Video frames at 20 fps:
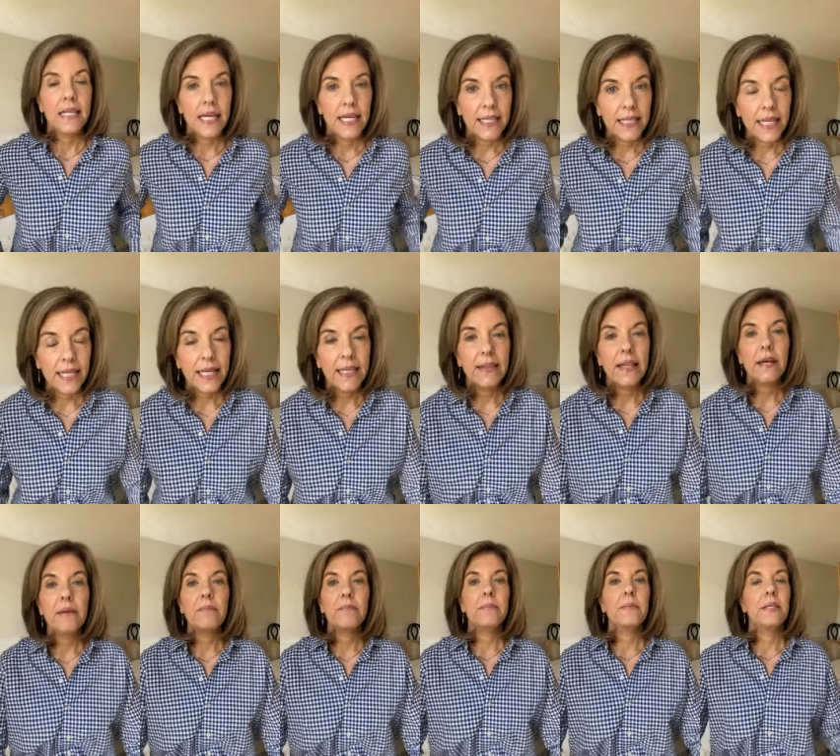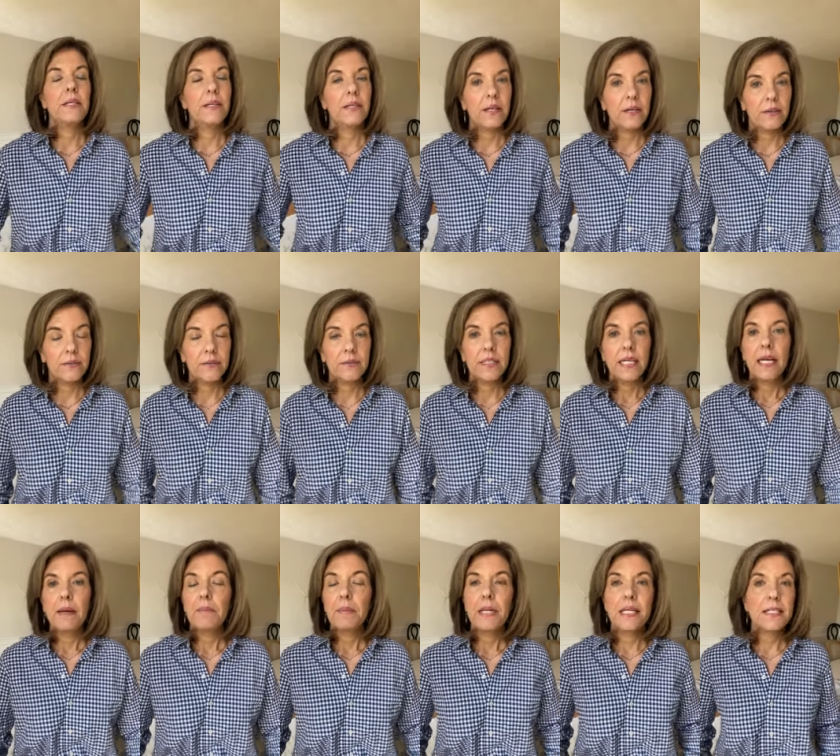and letting them, you know,
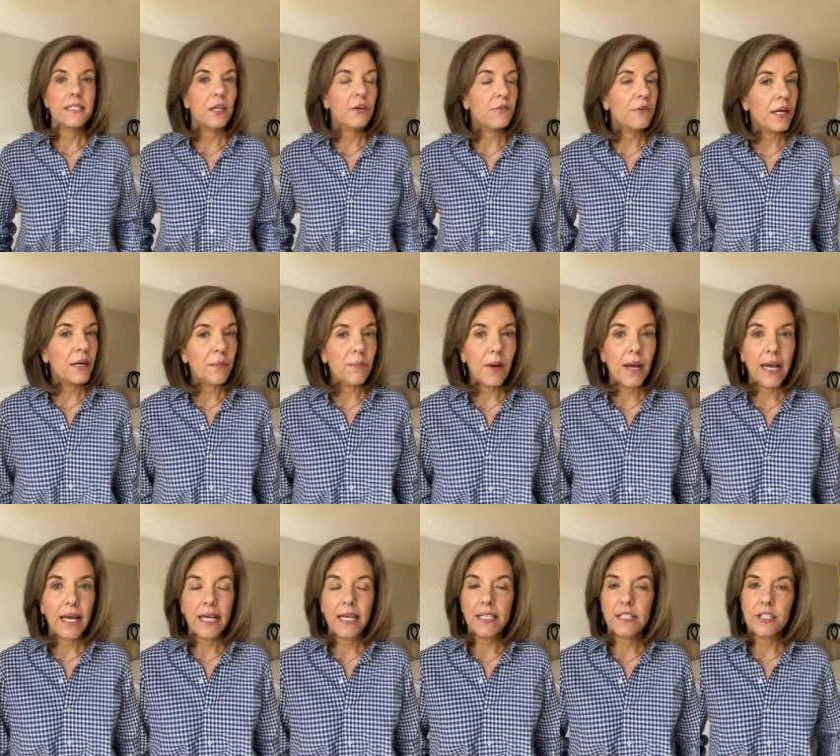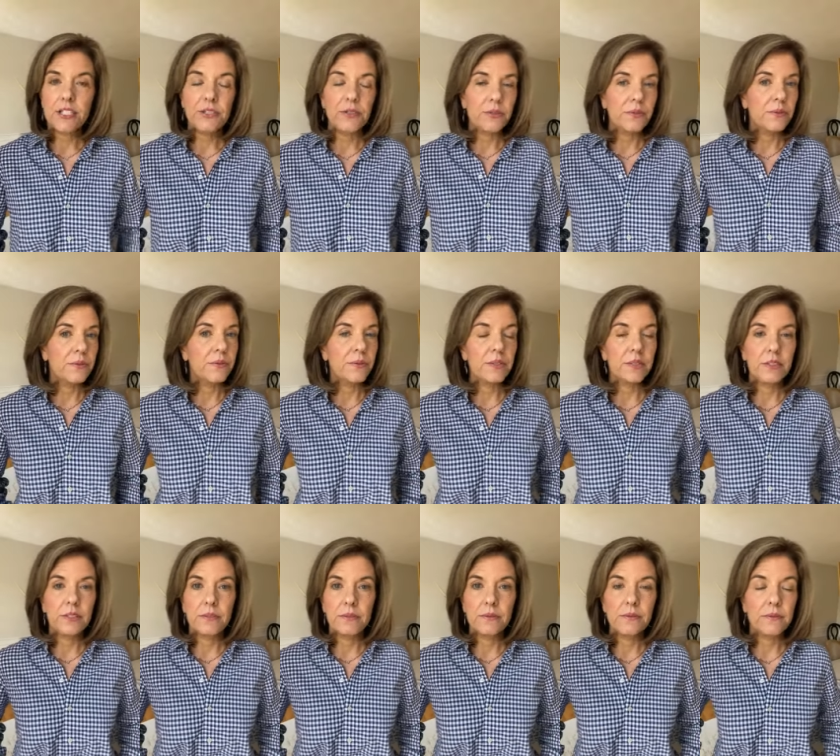but it's a great way to
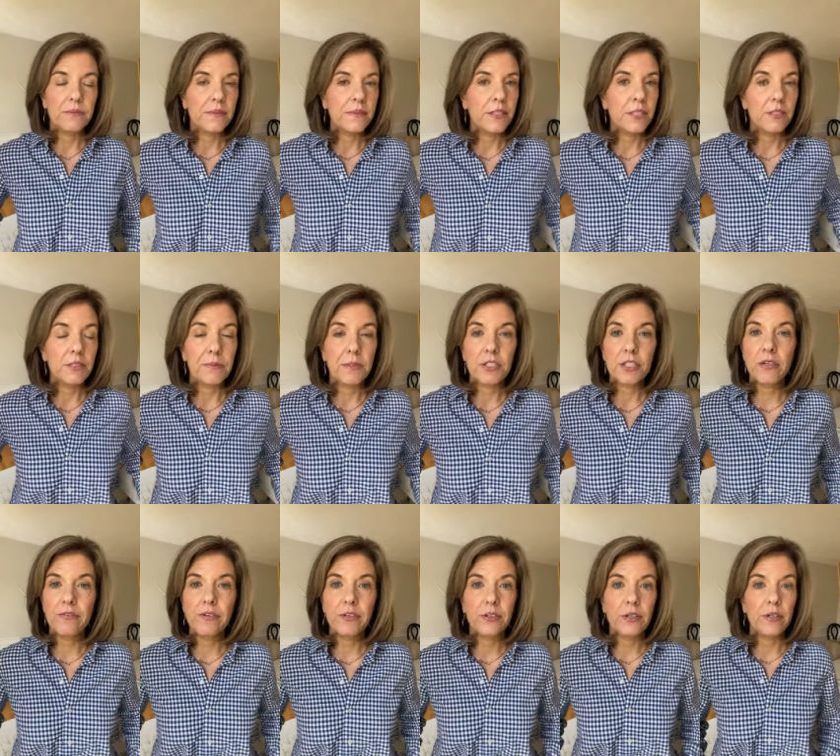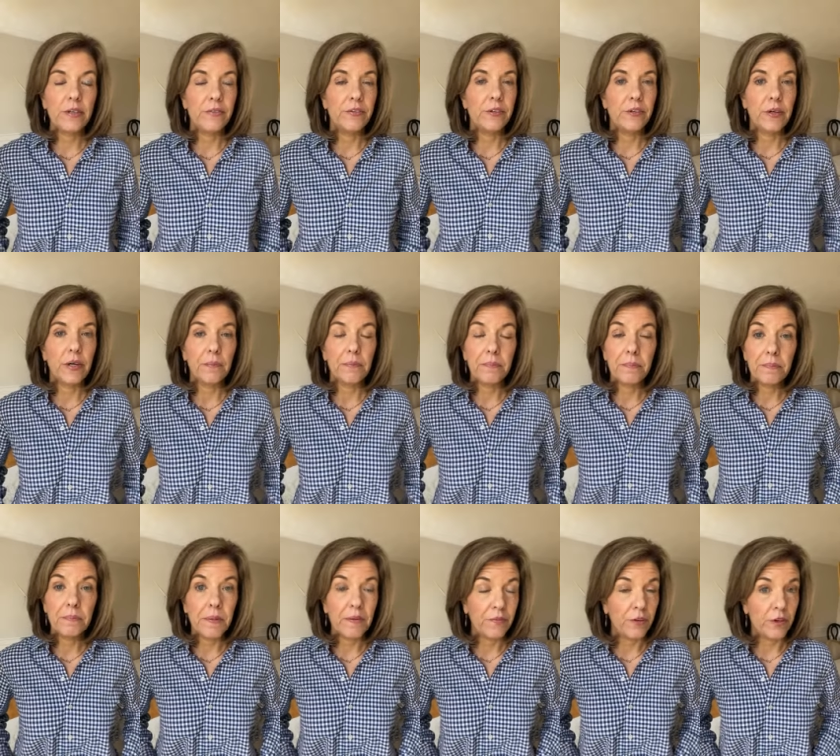to you know, especially if you're if you're a
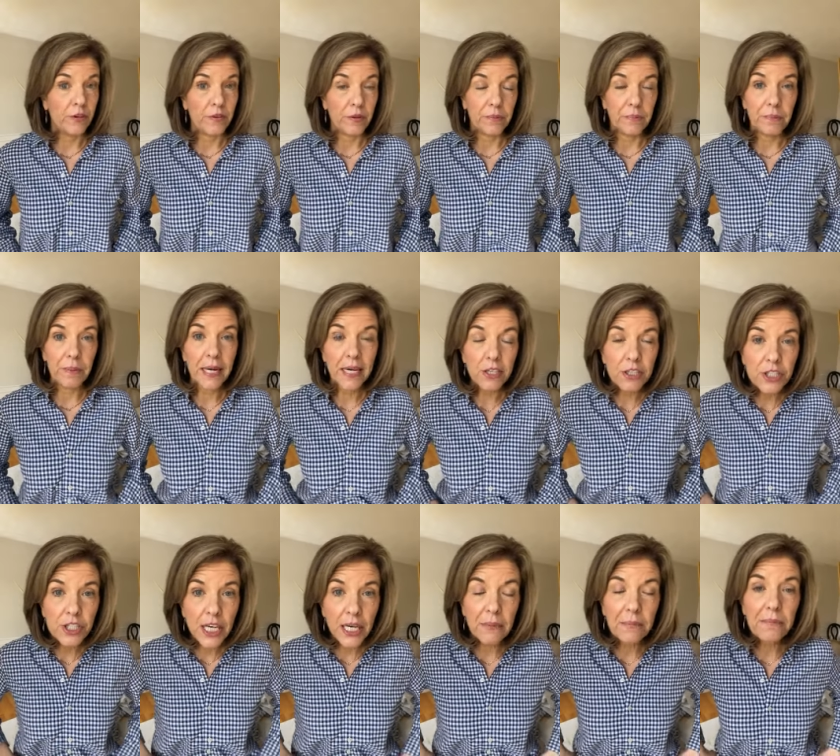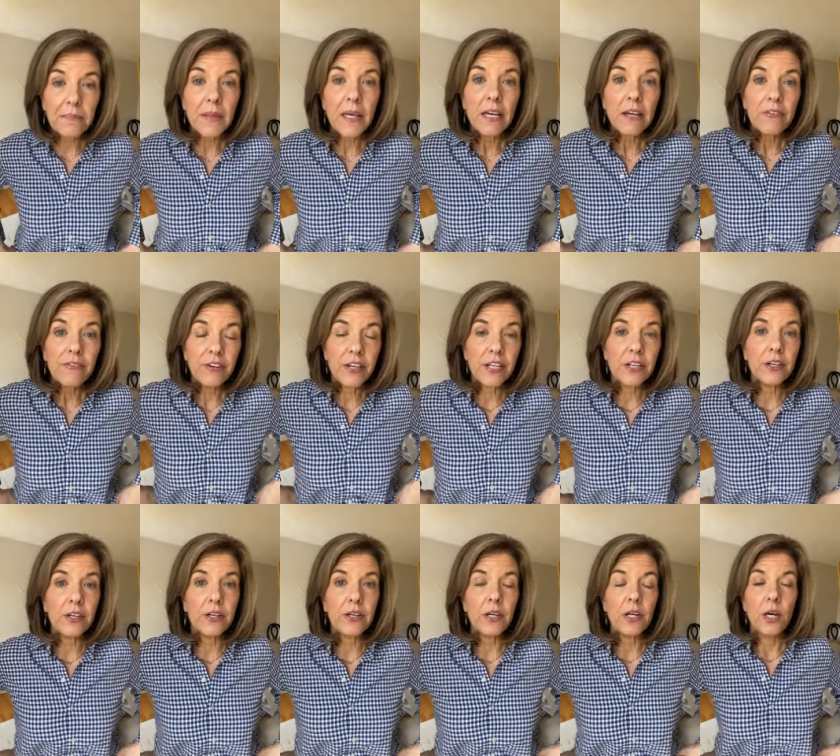if you're a pear shape
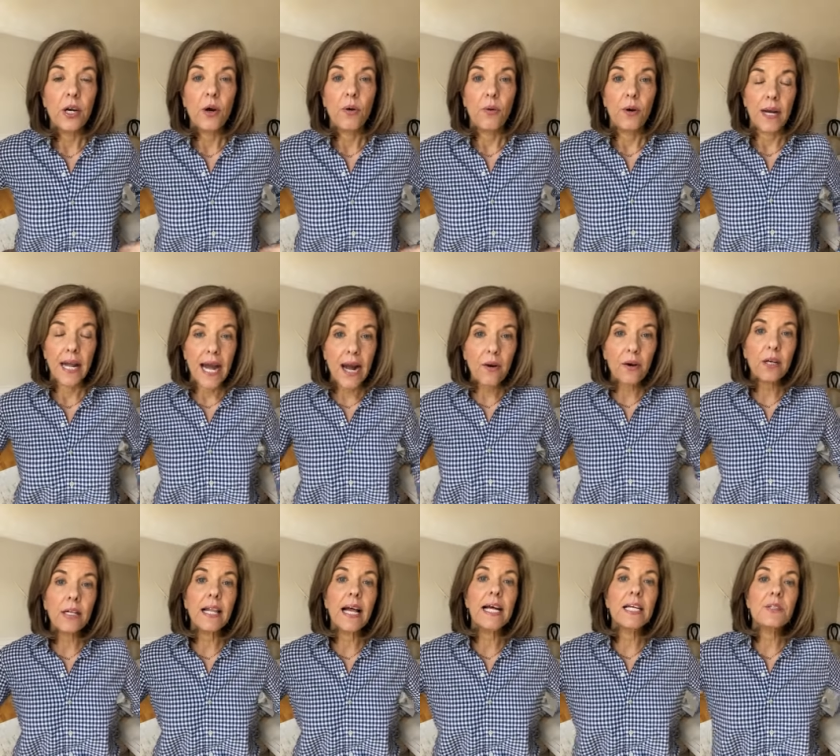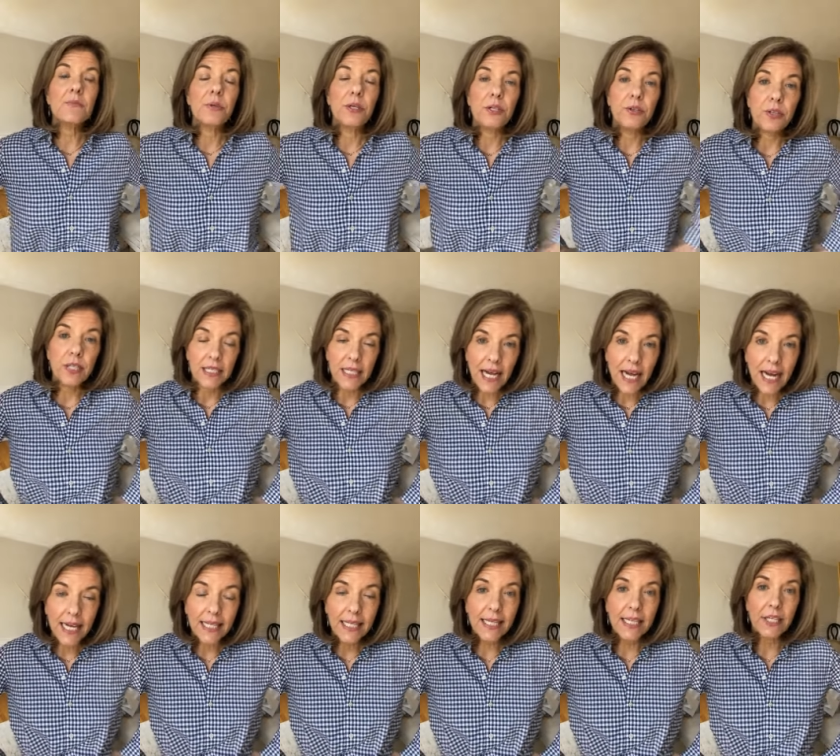figure or an hourglass where you can
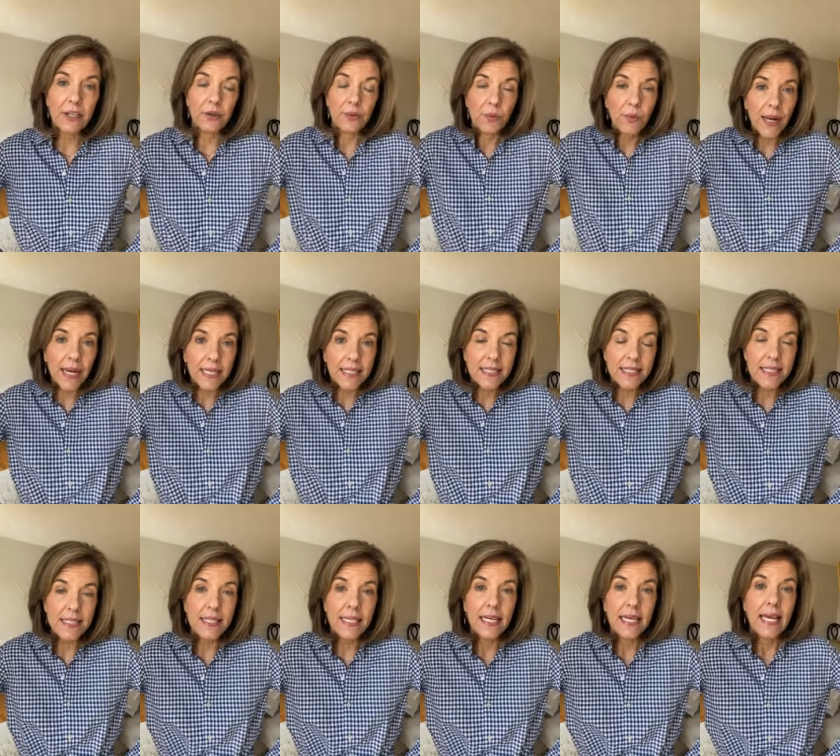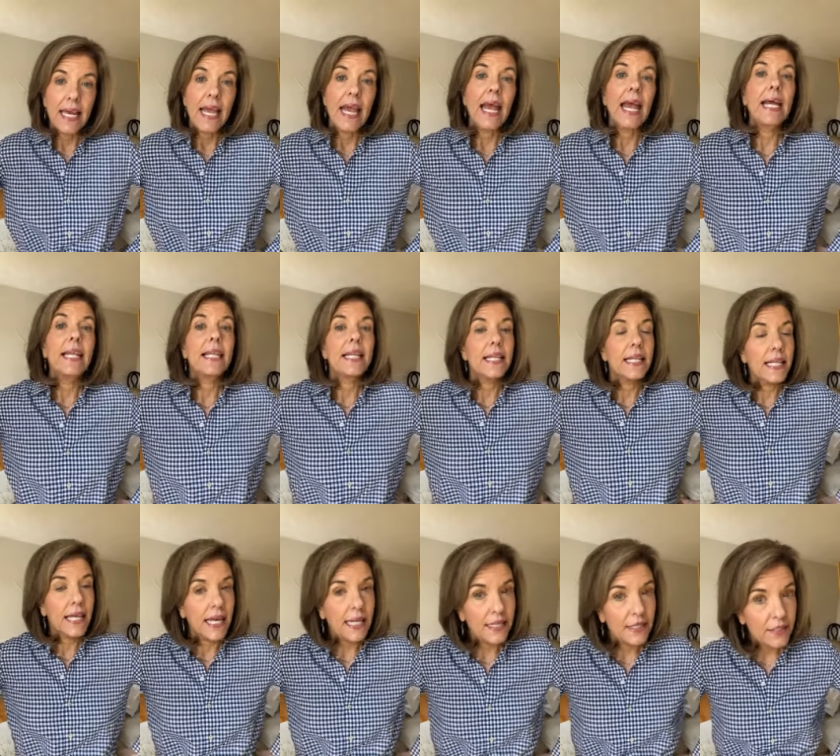highlight your waist and
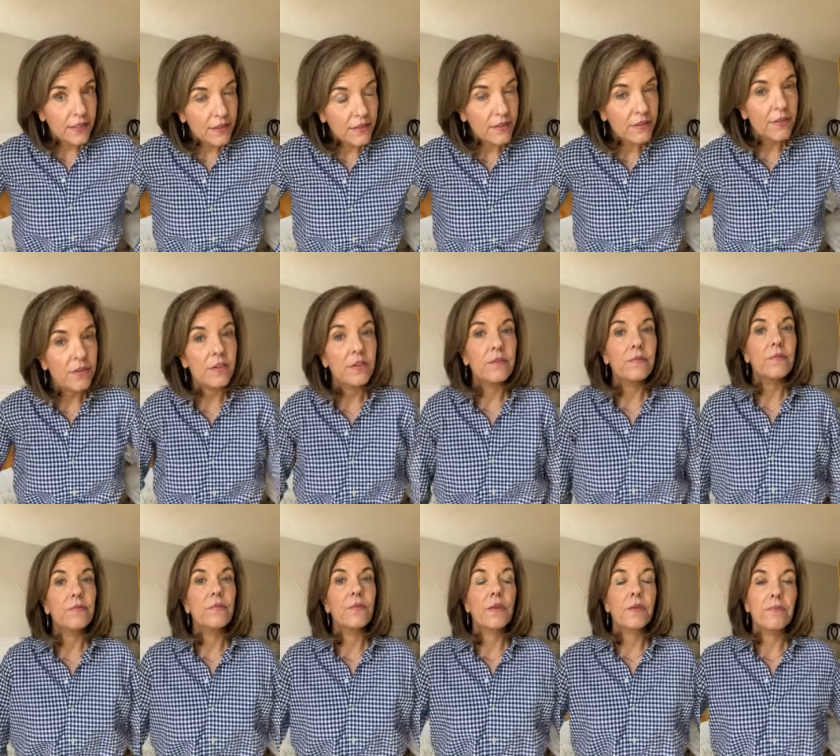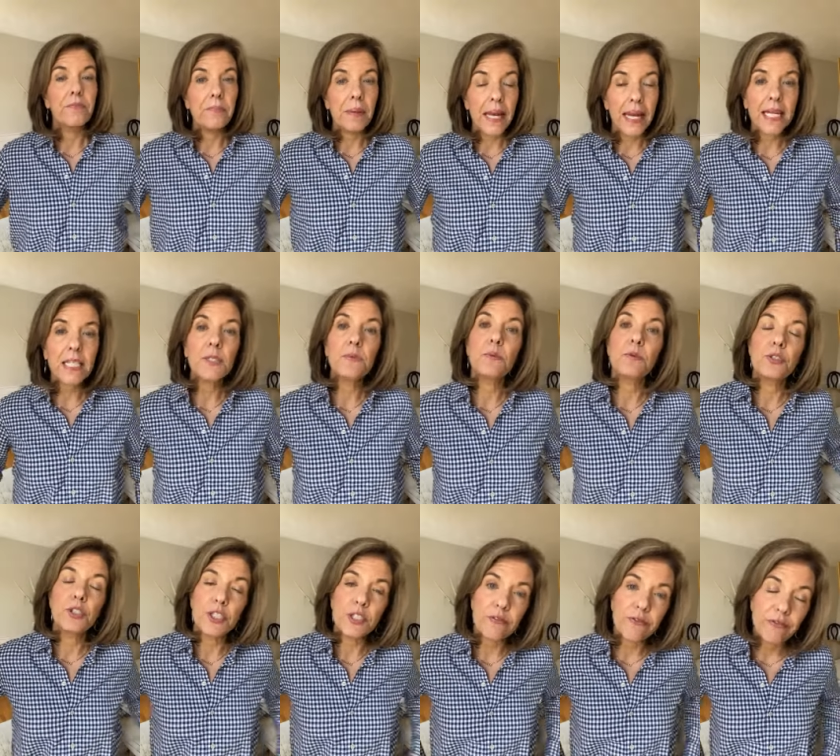and the the pants
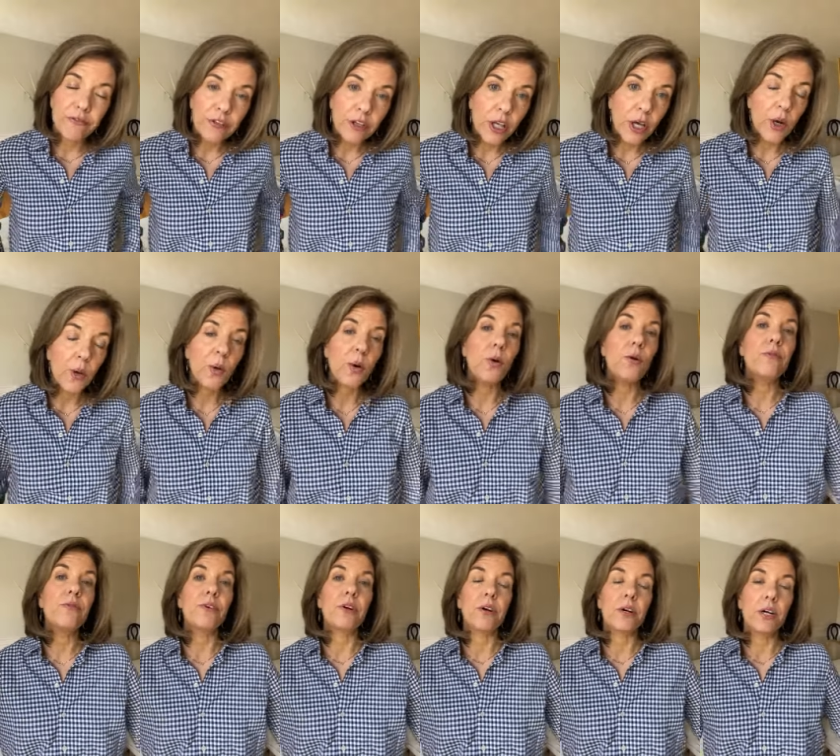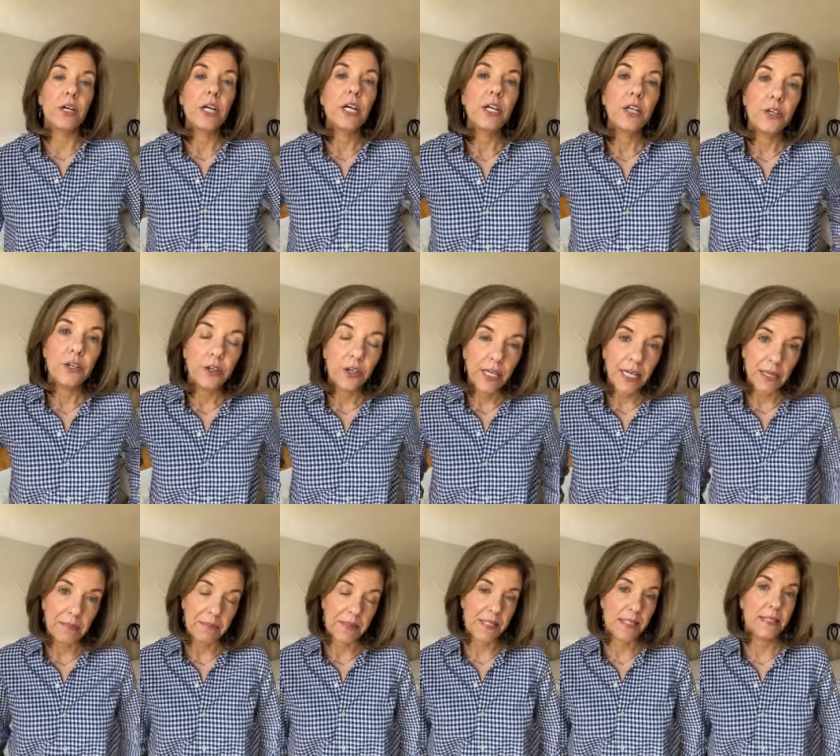will just flow over your
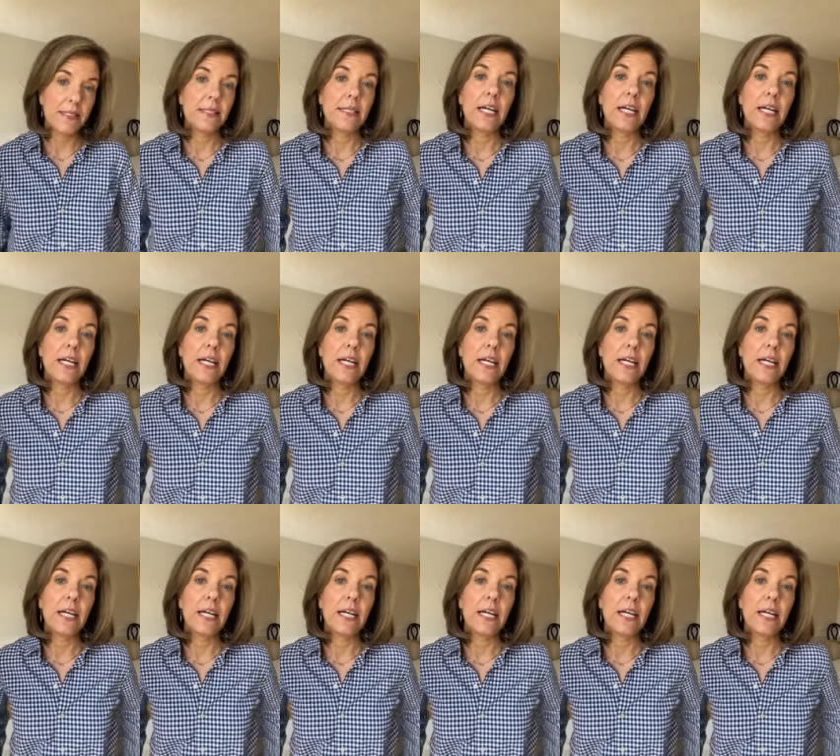hips